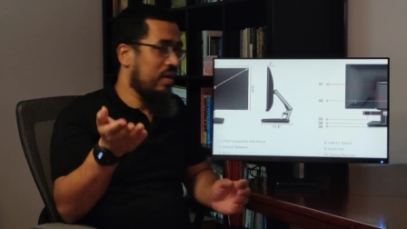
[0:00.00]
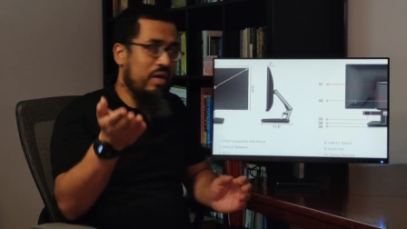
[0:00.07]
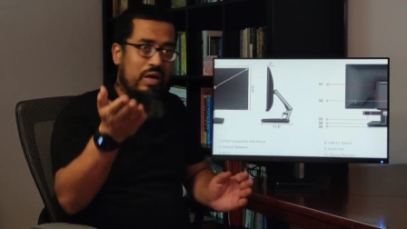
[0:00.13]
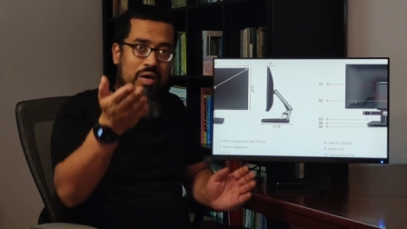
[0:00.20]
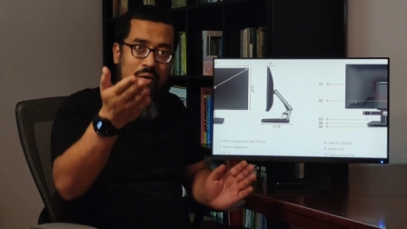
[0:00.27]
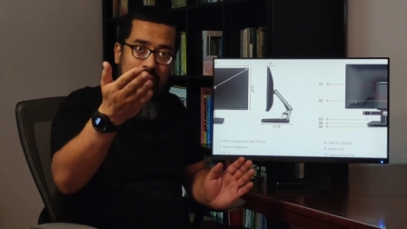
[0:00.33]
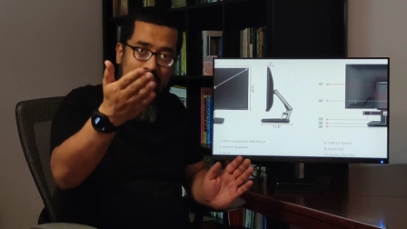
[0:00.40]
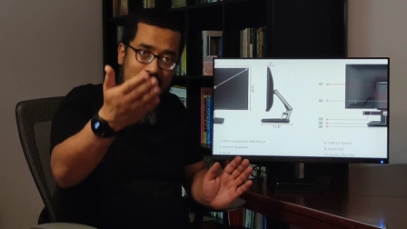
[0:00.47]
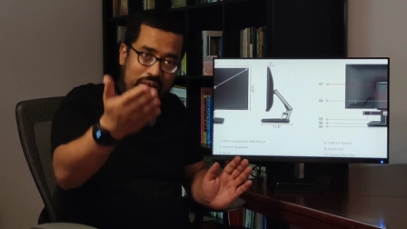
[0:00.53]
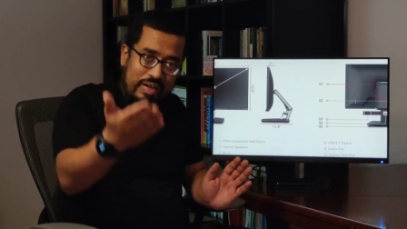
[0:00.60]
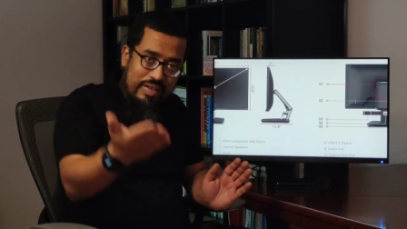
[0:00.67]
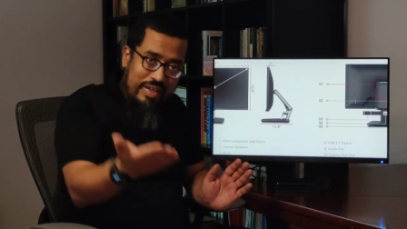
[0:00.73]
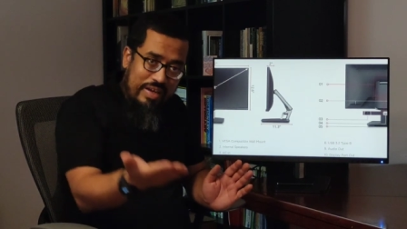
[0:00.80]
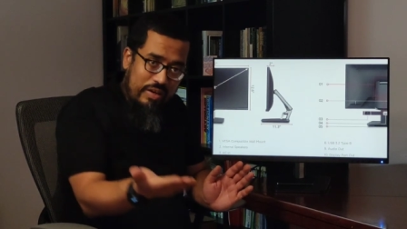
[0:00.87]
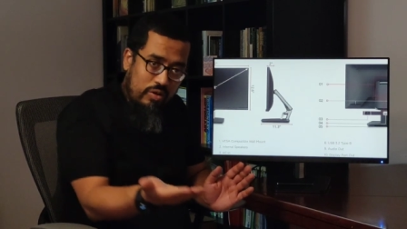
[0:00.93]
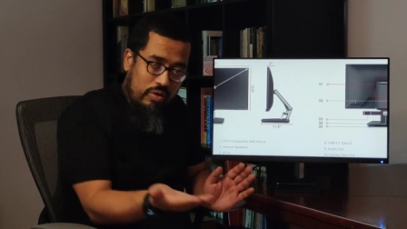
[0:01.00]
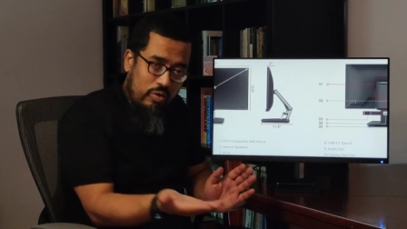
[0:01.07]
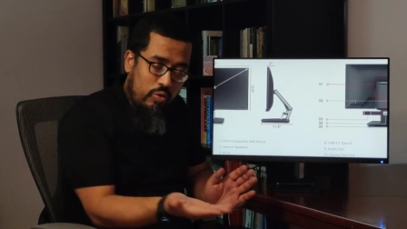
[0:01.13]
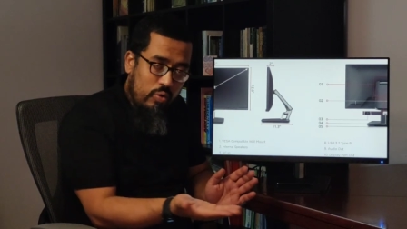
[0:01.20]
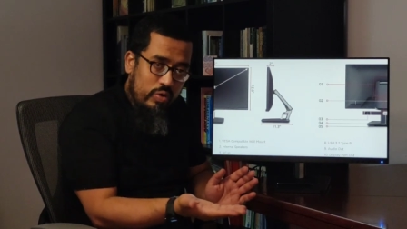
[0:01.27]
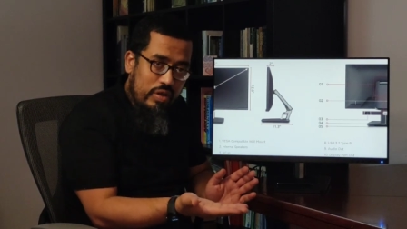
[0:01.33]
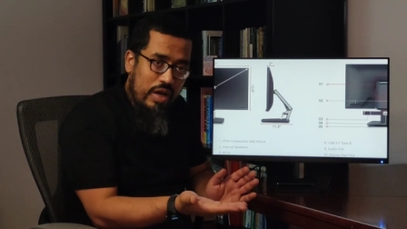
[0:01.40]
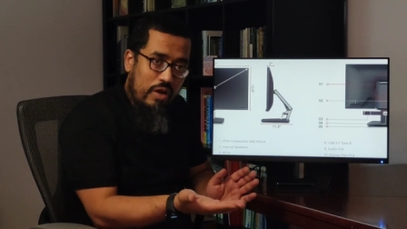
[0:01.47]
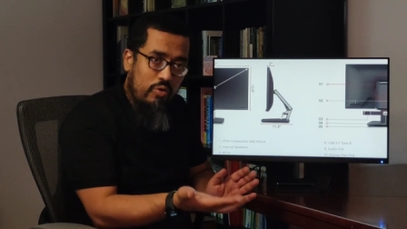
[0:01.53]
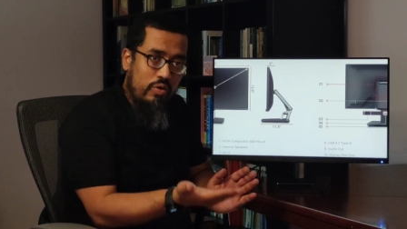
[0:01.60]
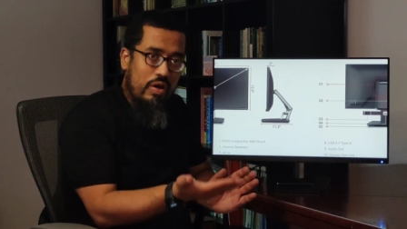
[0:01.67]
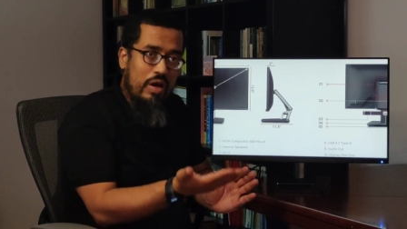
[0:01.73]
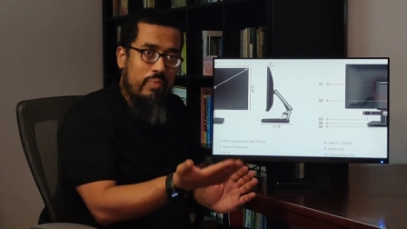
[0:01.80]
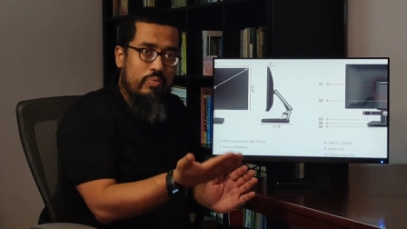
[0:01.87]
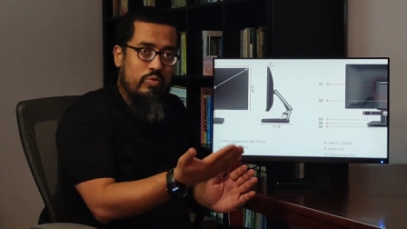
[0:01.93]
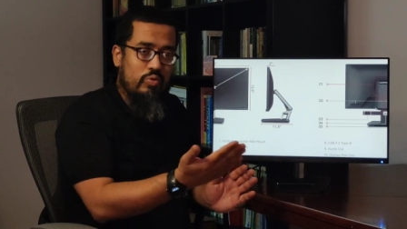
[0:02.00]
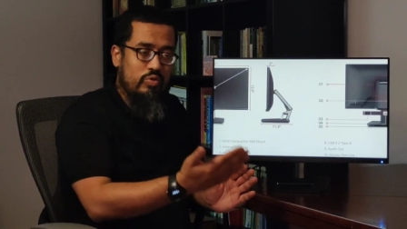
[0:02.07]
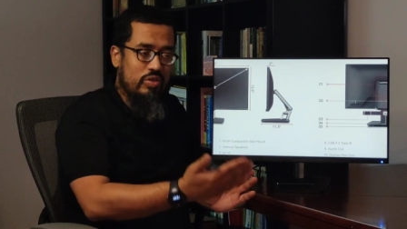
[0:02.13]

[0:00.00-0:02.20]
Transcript: and it can go down up